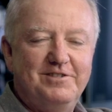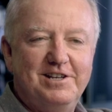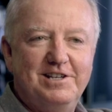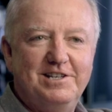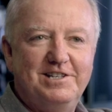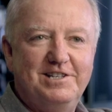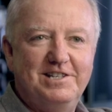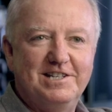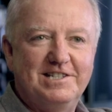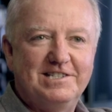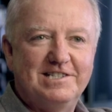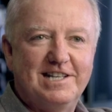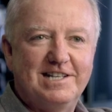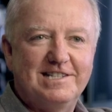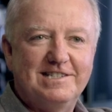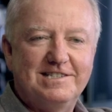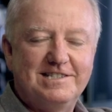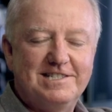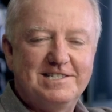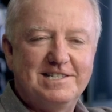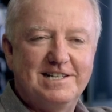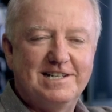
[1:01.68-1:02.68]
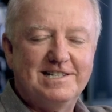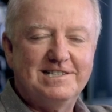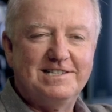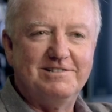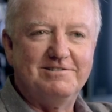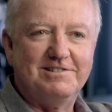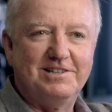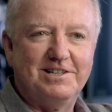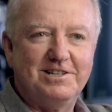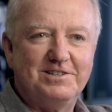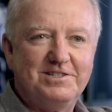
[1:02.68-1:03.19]
invented
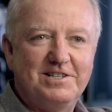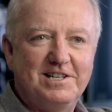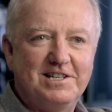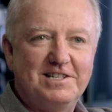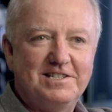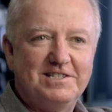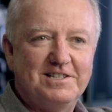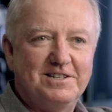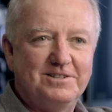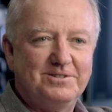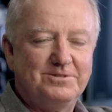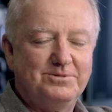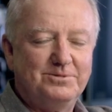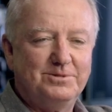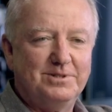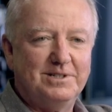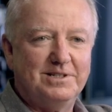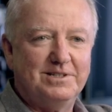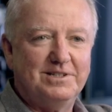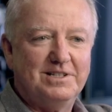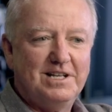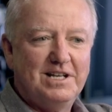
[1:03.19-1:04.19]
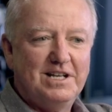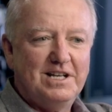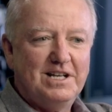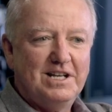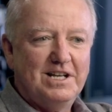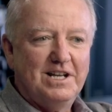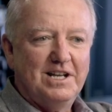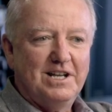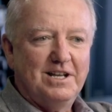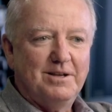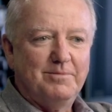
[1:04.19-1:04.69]
dyslexia in those days. So, uh,
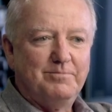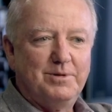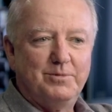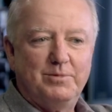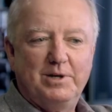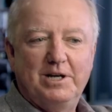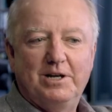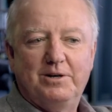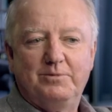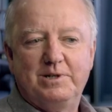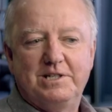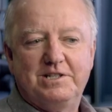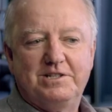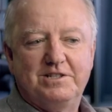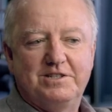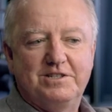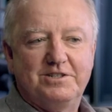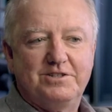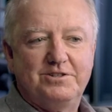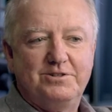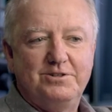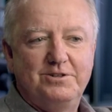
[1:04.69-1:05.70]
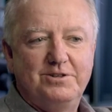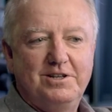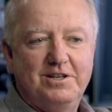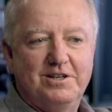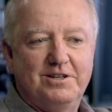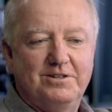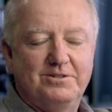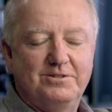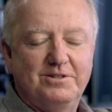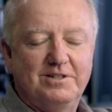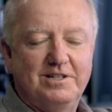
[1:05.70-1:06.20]
but when I went to the
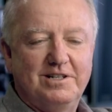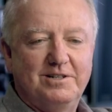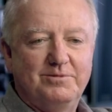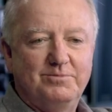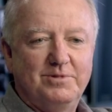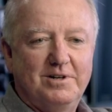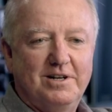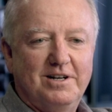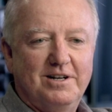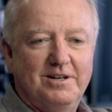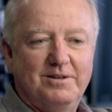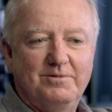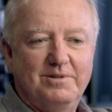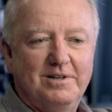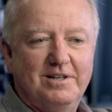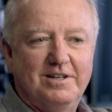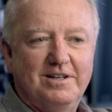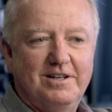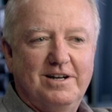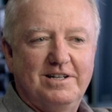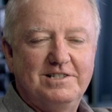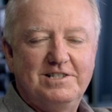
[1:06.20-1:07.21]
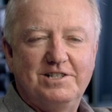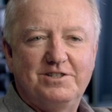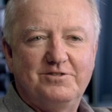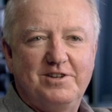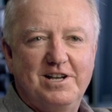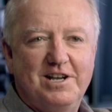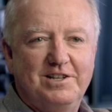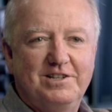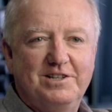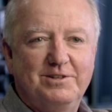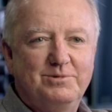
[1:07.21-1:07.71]
studio, uh, I, I,
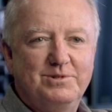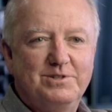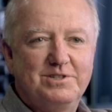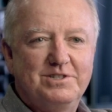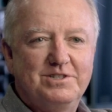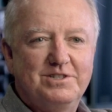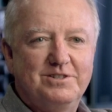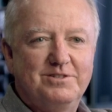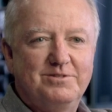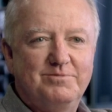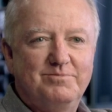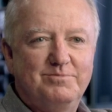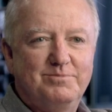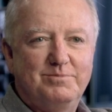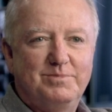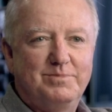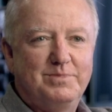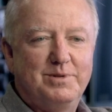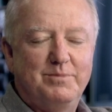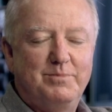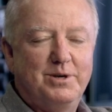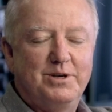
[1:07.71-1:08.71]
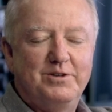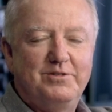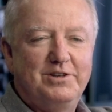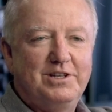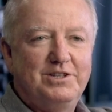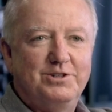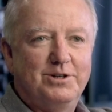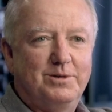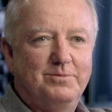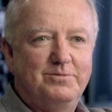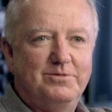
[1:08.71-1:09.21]
just found it was the the
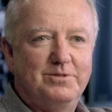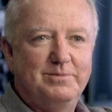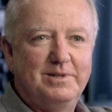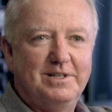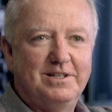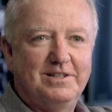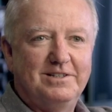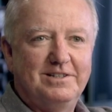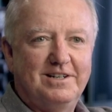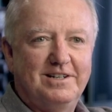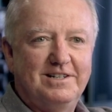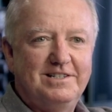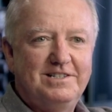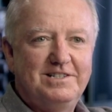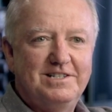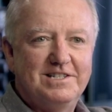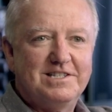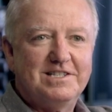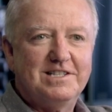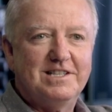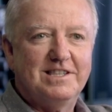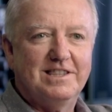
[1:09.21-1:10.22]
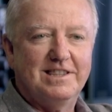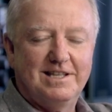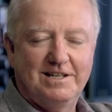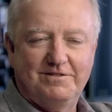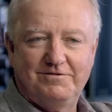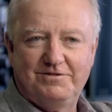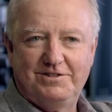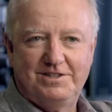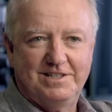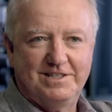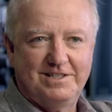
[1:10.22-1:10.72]
perfect job for me. I, I just
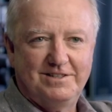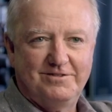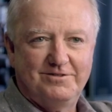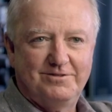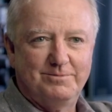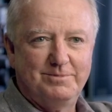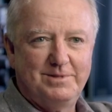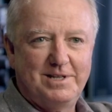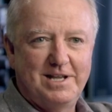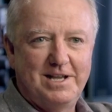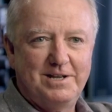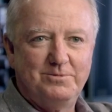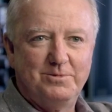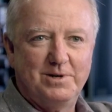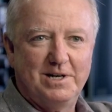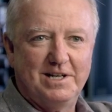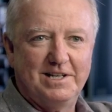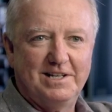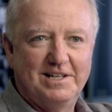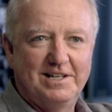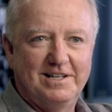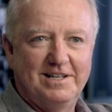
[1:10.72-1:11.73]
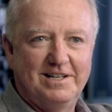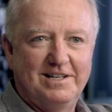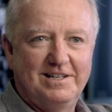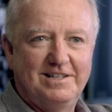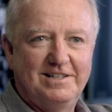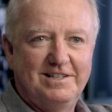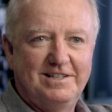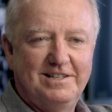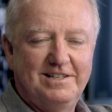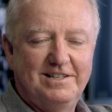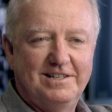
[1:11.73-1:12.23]
loved it from day one,
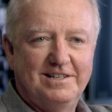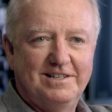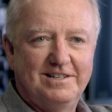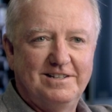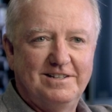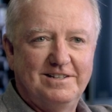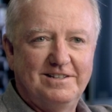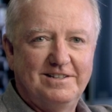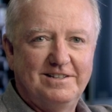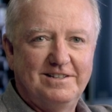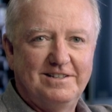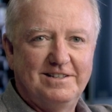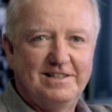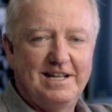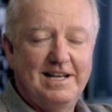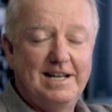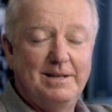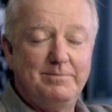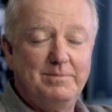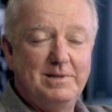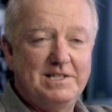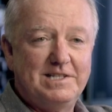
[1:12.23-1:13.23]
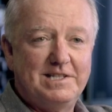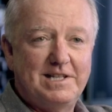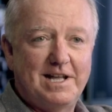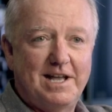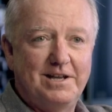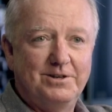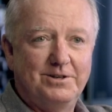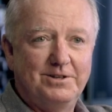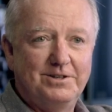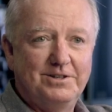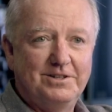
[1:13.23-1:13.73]
and uh, they let me
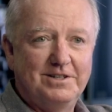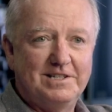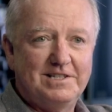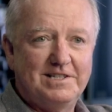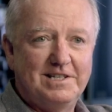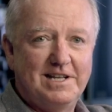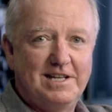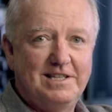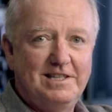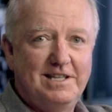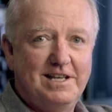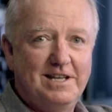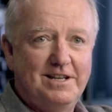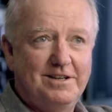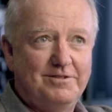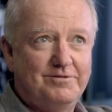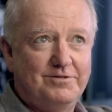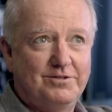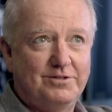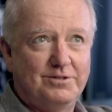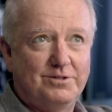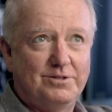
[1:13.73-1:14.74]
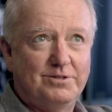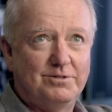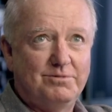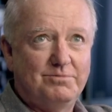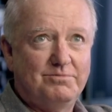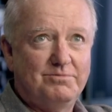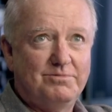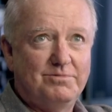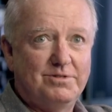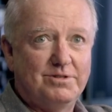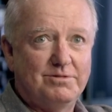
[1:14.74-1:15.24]
stay on. I stayed there
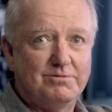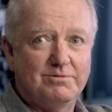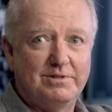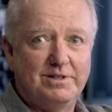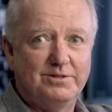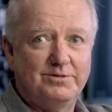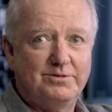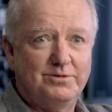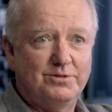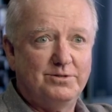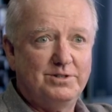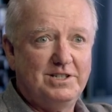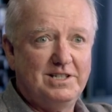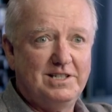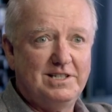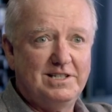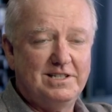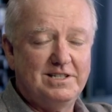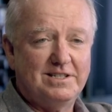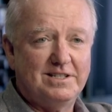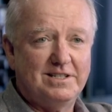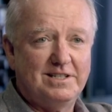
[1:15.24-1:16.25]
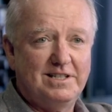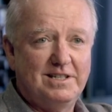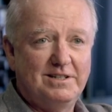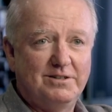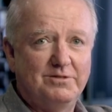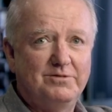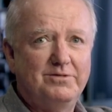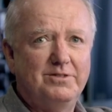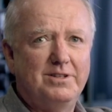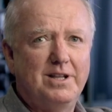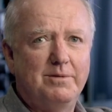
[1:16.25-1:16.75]
for three or four years, I
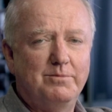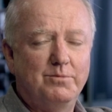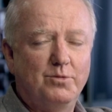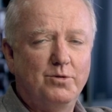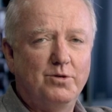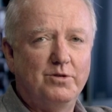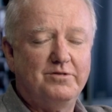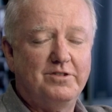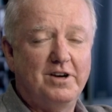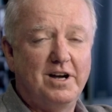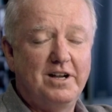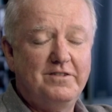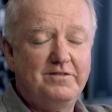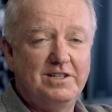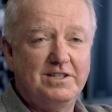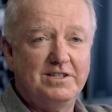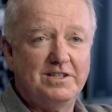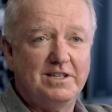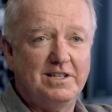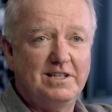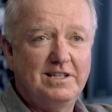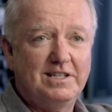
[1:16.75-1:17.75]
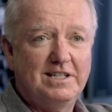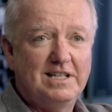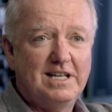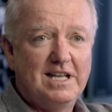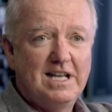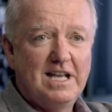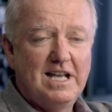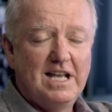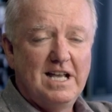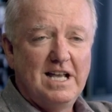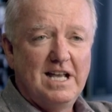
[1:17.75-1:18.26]
think, or for no more, five years, I think,
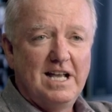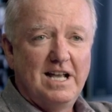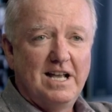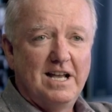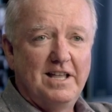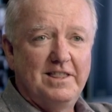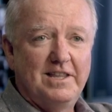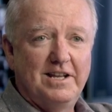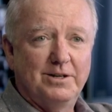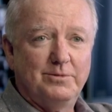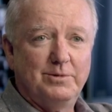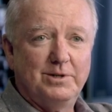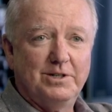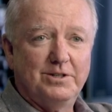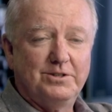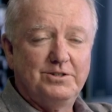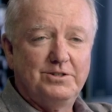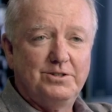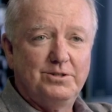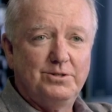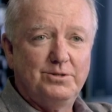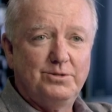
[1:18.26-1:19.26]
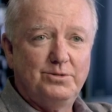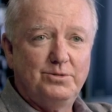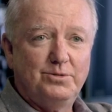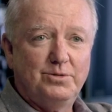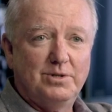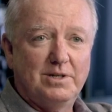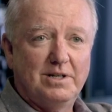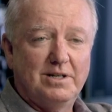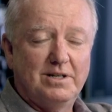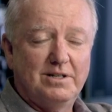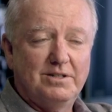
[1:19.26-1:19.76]
and then I went on
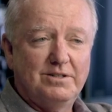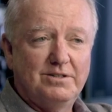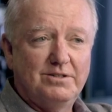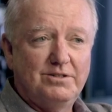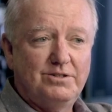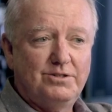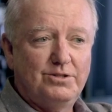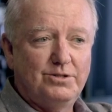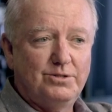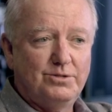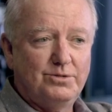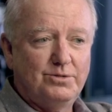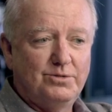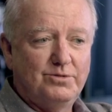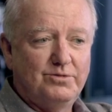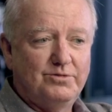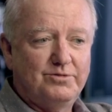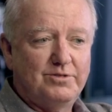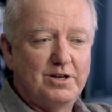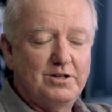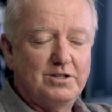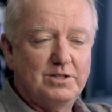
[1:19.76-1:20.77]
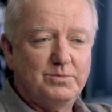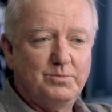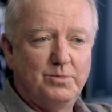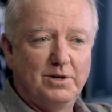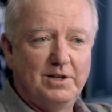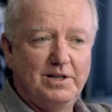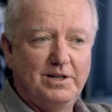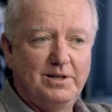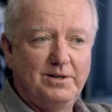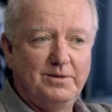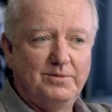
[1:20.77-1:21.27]
to uh, do focus
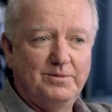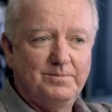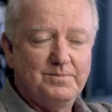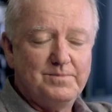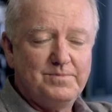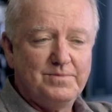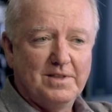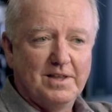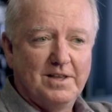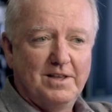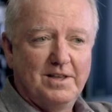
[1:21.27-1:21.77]
pulling